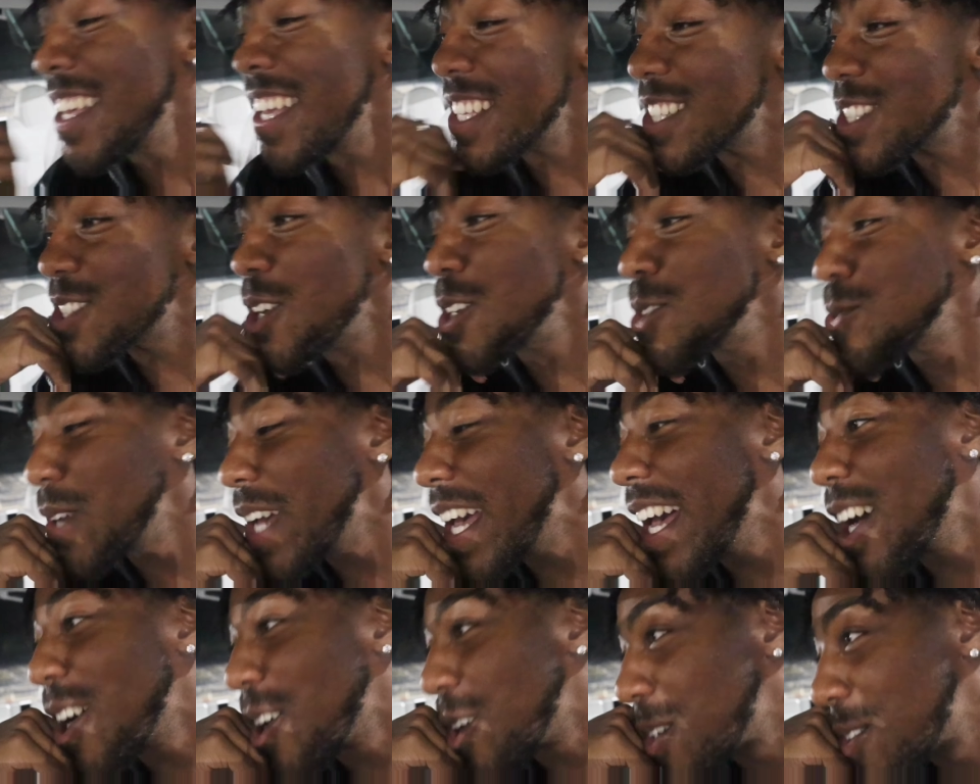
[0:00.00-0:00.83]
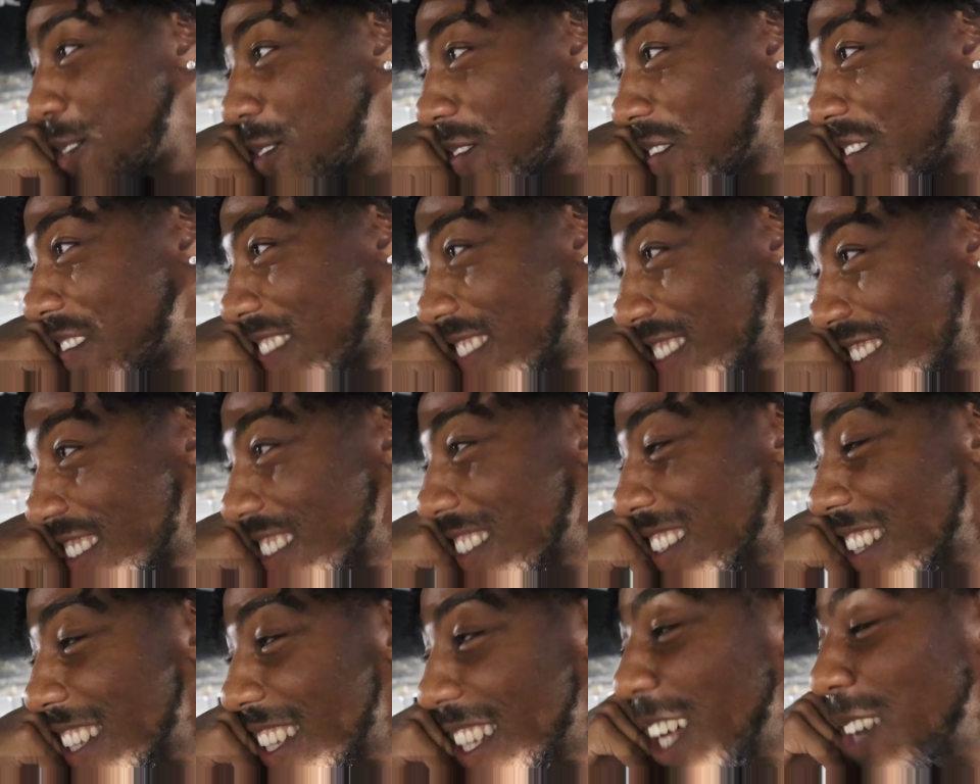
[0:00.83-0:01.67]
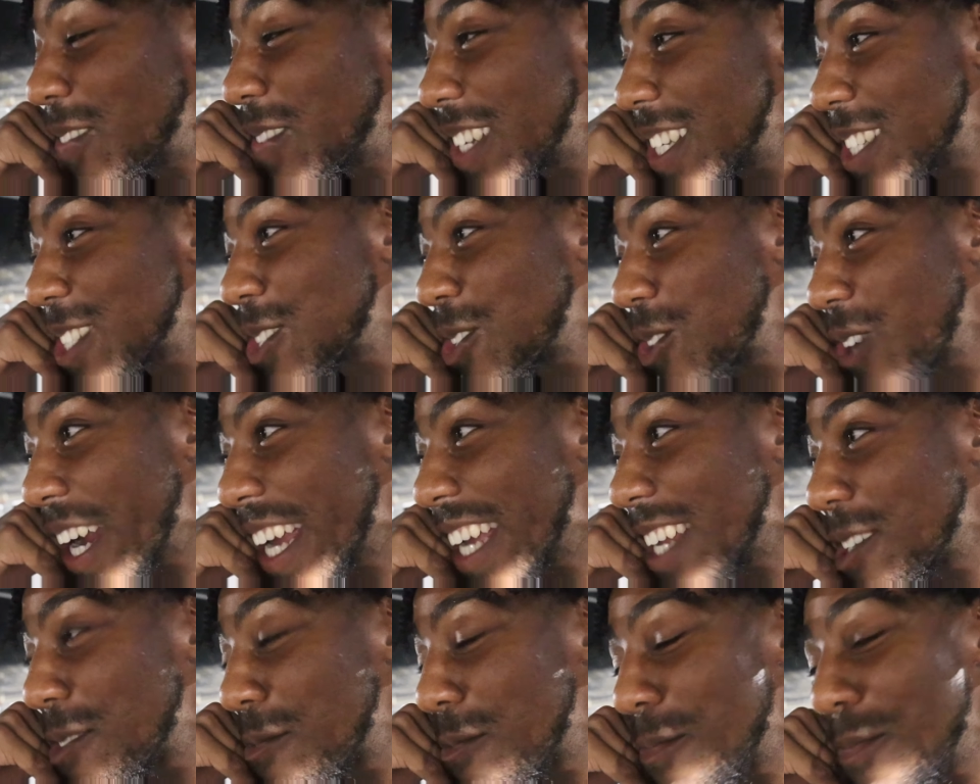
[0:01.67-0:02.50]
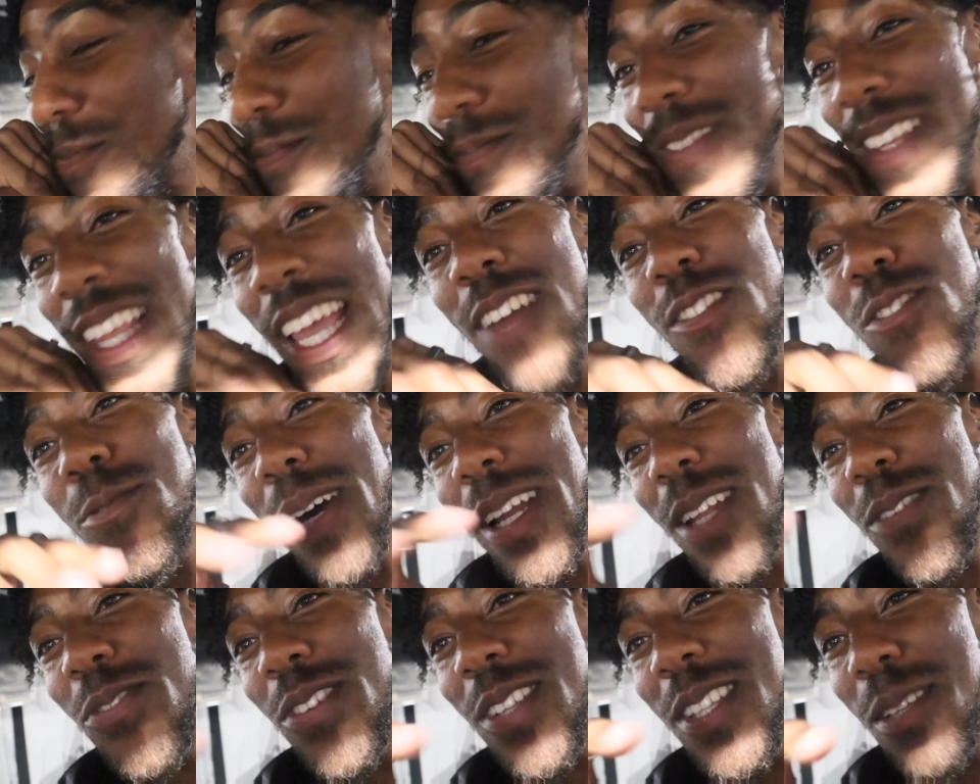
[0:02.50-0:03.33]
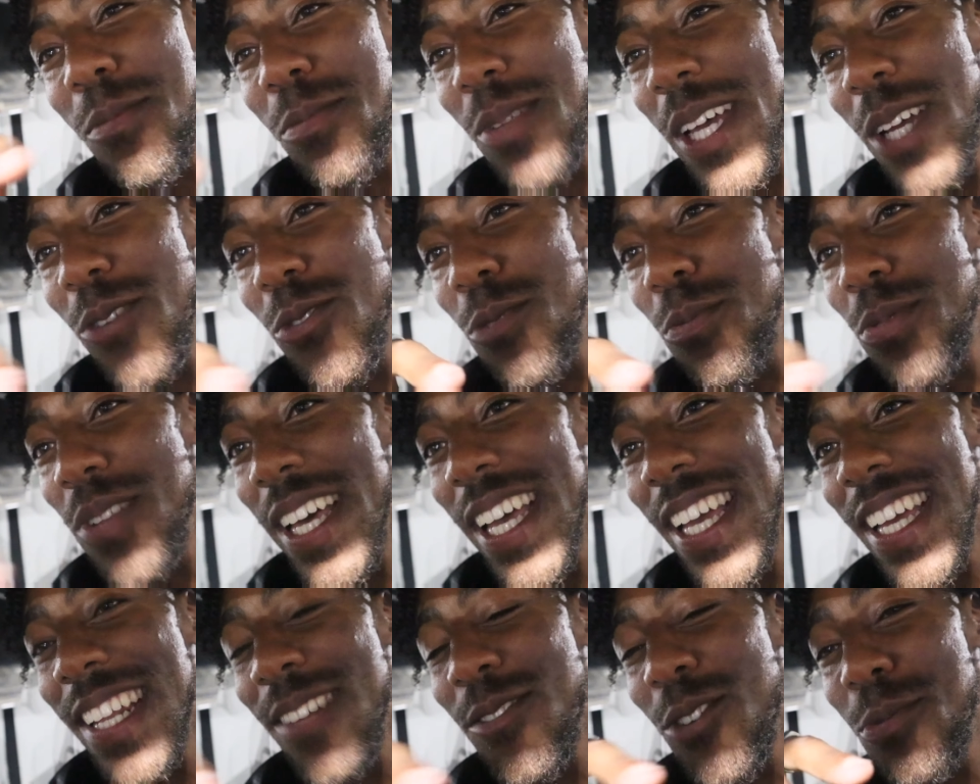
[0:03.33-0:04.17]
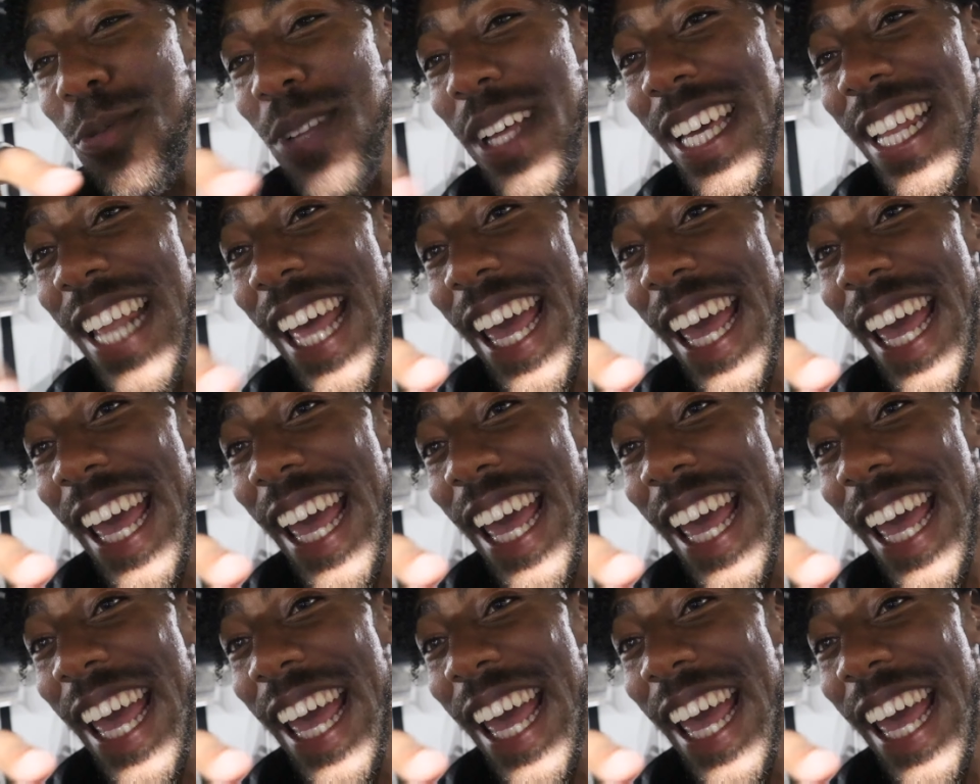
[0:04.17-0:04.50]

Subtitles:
it starts with L. Loving is great. Everybody fill in the blank. We're playing